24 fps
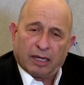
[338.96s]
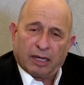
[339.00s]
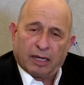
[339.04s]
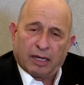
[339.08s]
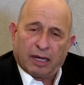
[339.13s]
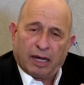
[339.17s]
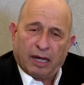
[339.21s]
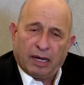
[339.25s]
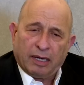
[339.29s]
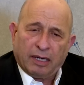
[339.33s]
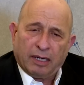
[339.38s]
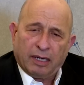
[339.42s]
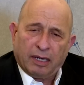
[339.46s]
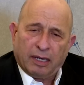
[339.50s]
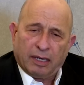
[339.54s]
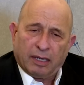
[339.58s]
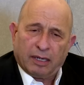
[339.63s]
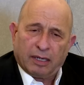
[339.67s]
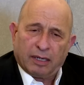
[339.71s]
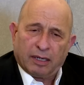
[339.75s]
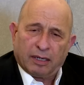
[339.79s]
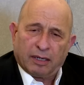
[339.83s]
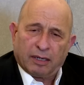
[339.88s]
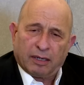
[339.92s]
I
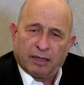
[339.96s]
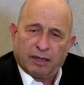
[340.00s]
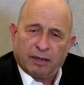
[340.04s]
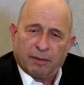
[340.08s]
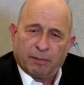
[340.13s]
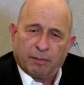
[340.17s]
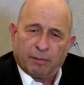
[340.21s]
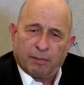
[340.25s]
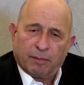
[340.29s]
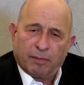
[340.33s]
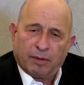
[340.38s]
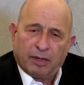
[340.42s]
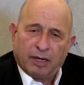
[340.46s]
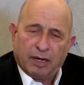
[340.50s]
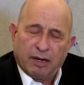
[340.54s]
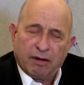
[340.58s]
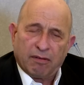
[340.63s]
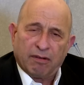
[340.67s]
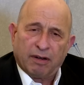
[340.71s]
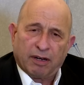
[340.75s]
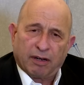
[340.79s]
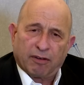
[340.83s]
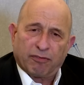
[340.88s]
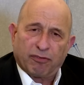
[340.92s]
am
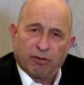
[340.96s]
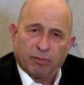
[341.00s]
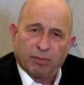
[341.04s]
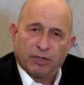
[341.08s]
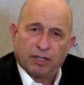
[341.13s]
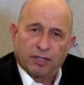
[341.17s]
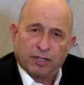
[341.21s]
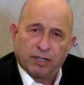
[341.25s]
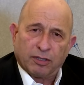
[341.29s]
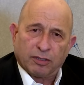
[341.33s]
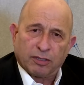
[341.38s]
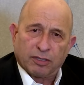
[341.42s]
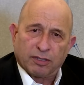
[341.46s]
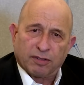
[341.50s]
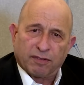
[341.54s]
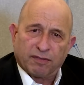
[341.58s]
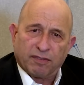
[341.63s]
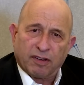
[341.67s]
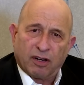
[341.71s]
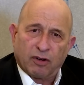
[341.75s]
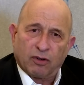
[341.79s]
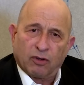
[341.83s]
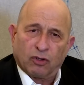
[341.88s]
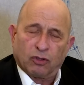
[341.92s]
hearing from the shareholders of
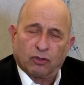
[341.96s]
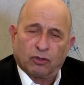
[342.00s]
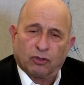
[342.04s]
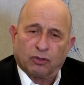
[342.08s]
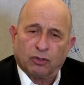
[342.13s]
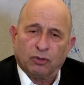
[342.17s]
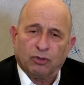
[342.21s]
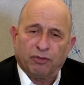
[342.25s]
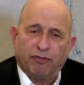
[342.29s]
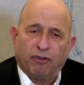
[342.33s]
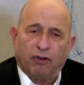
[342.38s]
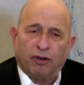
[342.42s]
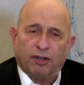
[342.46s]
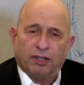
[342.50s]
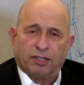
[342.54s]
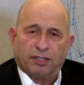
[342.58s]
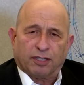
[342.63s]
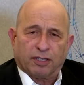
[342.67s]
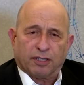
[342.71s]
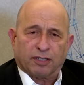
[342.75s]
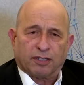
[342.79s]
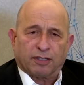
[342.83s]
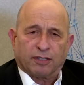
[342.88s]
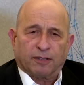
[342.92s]
Nano two
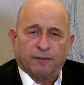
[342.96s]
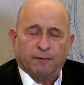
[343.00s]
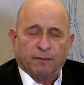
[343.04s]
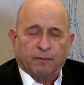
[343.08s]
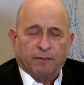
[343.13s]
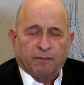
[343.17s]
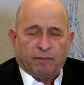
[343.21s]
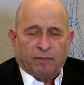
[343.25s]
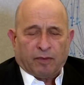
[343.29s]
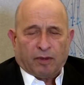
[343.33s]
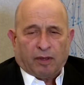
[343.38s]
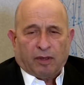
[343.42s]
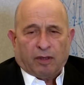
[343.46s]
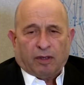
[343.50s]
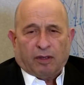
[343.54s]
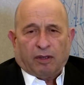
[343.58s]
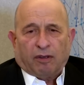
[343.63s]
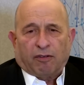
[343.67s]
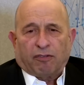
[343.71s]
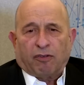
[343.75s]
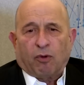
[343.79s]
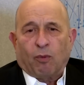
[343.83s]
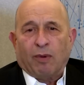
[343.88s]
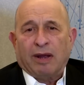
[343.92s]
voices.
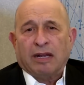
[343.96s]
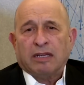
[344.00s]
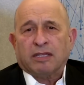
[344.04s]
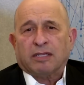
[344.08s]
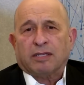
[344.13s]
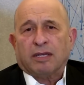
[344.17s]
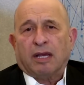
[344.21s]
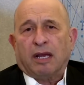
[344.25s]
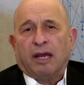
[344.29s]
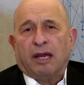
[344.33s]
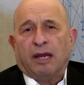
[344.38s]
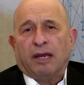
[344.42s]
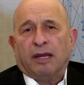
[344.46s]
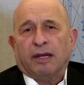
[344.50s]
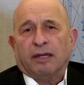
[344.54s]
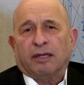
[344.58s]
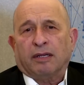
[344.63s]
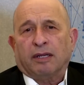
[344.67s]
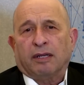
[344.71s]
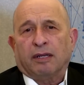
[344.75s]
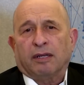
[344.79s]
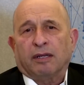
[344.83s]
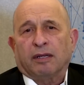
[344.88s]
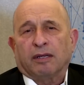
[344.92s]
From one
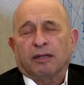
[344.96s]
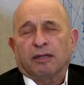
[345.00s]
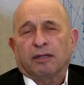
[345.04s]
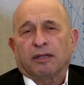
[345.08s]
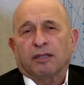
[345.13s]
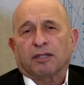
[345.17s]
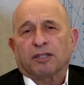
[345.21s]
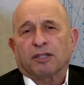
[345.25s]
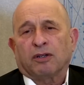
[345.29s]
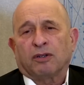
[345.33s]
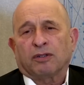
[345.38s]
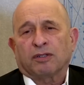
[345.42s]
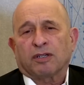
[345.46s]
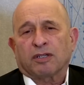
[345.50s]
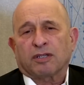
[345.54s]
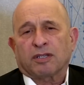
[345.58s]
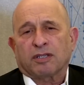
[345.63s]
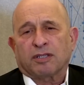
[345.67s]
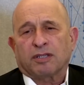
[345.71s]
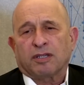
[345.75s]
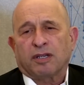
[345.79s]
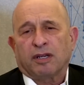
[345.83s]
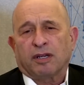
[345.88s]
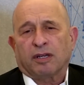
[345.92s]
side, the shareholders are
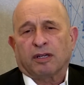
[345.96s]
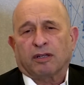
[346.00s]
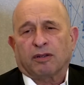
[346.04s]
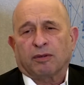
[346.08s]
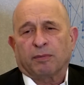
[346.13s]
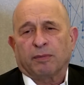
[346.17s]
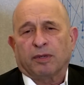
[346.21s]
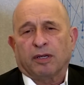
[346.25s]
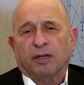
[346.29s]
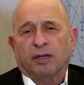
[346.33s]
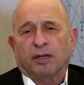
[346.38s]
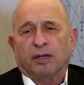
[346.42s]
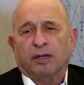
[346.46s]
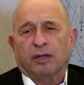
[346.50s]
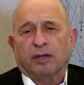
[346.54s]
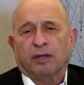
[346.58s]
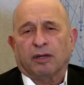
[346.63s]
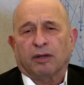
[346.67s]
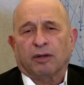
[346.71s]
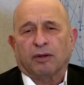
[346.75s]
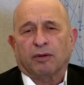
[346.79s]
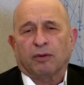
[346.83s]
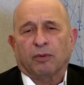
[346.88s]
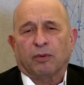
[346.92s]
saying to
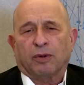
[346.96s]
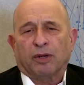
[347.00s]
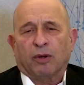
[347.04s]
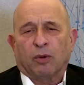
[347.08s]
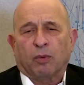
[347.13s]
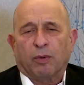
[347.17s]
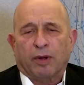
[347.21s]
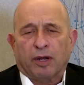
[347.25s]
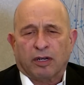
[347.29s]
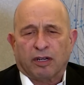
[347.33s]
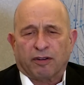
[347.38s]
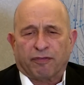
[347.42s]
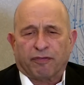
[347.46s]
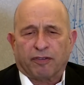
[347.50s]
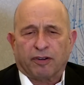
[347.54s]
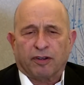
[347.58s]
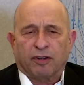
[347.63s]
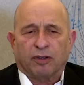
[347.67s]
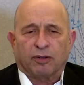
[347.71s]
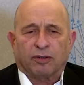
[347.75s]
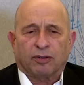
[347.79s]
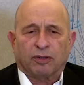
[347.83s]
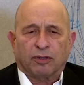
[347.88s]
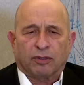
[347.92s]
me, we waited for
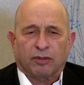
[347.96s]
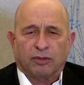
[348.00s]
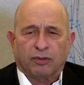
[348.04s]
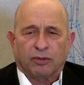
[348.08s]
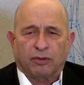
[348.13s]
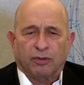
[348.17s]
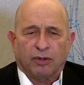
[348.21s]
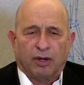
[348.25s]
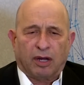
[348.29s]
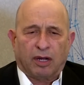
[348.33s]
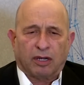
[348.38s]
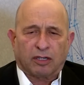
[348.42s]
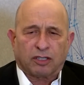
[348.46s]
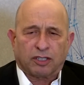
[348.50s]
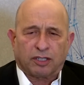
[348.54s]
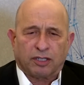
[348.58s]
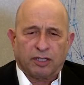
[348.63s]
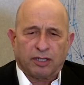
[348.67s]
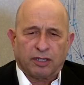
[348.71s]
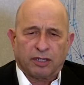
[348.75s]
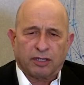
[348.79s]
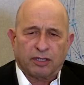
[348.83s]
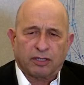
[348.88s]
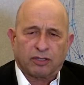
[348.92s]
you to do large
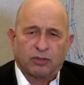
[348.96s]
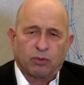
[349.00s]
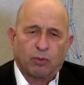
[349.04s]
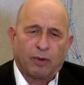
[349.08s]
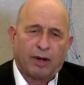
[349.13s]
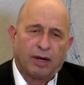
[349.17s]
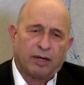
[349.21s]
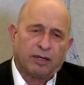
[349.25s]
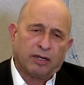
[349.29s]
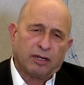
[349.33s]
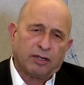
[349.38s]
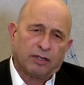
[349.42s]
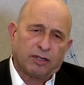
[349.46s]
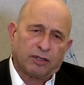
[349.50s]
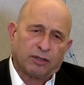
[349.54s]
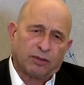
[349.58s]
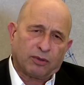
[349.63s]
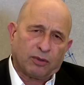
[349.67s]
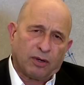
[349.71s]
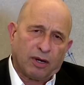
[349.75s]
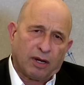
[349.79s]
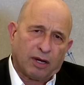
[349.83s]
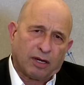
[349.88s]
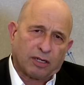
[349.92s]
deals. Why didn't you
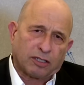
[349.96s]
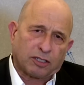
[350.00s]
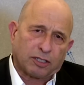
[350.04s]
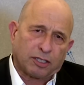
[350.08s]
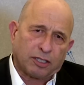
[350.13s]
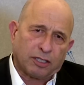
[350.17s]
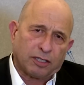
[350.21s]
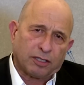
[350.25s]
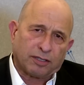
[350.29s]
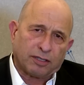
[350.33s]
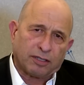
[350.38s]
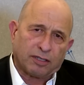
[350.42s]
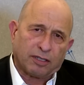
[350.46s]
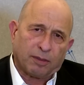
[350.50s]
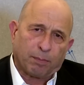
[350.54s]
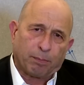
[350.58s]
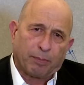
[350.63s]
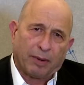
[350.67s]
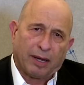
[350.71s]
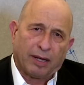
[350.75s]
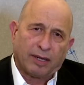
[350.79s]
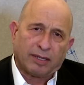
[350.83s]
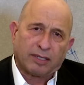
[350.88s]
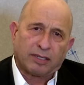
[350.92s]
do large deals in the
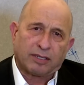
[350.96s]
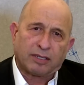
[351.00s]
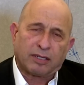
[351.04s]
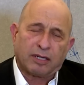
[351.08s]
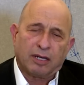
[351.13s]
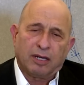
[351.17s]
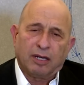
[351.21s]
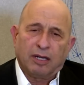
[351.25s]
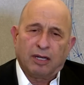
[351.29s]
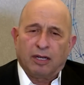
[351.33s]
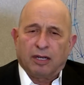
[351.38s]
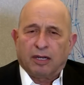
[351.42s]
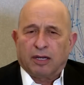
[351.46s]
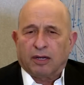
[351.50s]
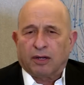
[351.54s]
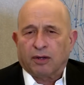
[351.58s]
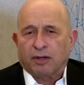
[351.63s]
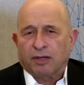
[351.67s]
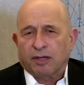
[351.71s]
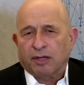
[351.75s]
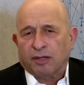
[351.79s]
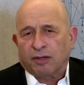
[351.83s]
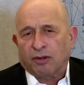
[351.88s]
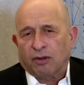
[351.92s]
past?
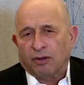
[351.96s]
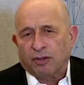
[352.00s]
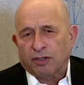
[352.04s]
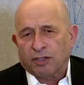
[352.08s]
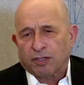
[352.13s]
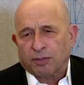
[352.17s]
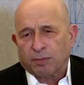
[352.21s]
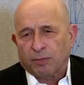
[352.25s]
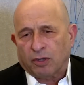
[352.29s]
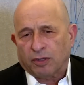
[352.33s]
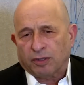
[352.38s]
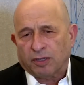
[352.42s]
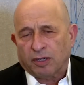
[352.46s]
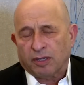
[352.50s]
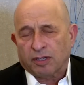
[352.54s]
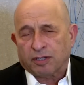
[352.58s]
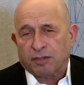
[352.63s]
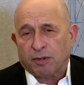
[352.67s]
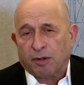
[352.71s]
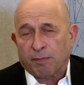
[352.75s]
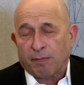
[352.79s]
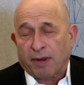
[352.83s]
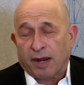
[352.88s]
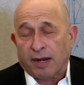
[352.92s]
You did only small deals.
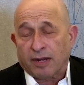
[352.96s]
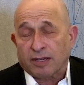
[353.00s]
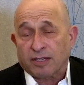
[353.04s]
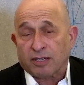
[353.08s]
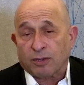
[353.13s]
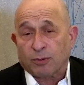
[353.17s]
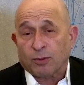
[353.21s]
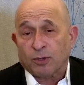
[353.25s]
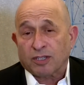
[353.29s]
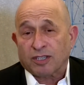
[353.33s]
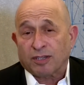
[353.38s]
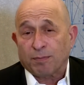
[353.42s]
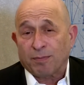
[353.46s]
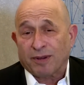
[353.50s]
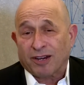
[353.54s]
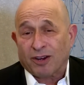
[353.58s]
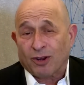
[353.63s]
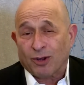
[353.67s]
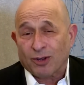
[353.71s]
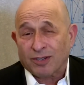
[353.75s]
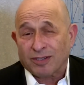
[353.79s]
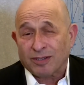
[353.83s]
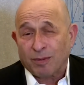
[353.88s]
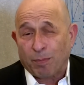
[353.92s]
And my answer was
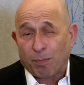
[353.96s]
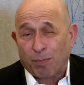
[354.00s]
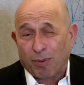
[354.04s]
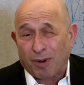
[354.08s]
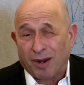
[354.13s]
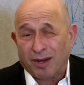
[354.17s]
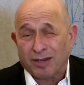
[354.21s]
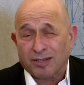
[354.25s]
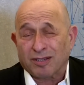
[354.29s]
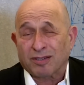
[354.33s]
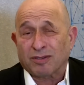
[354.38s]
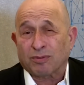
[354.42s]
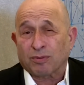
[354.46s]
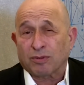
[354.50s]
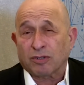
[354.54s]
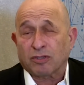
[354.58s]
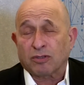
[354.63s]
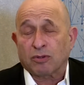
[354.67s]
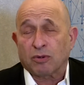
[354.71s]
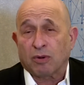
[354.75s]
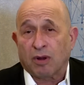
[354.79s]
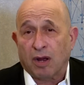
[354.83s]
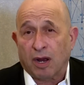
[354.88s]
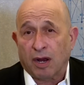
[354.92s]
because the prices were
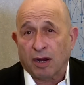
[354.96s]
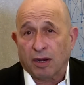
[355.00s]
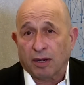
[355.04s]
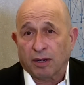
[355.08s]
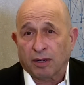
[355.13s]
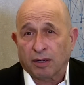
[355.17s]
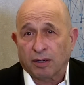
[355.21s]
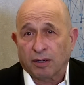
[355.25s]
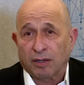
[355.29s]
too high.